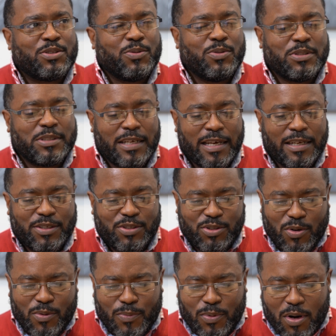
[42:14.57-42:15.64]
suicide
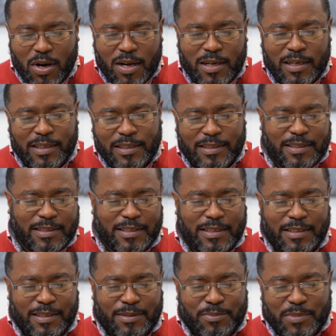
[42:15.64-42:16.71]
is so broad.
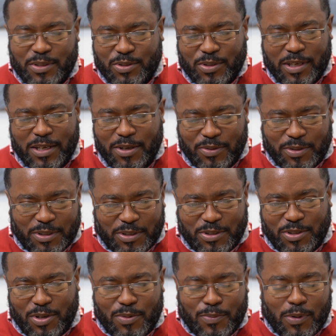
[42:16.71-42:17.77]
Mental health
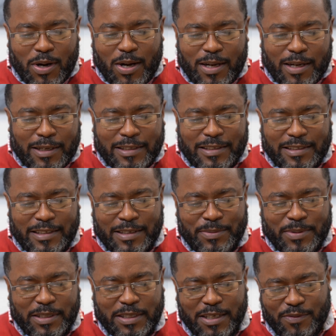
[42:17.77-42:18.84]
is so broad,
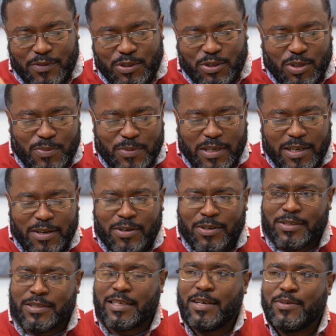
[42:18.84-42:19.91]
and it covers so many
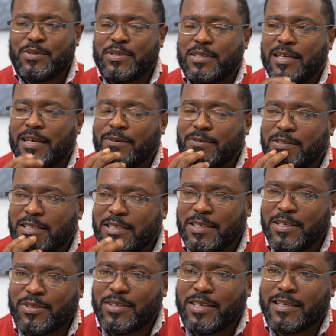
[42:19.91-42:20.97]
areas. And I was
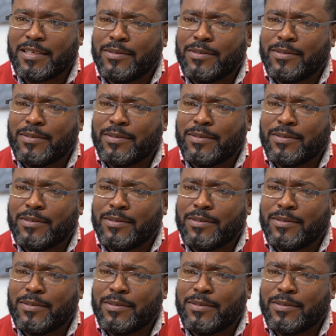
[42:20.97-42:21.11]
sitting here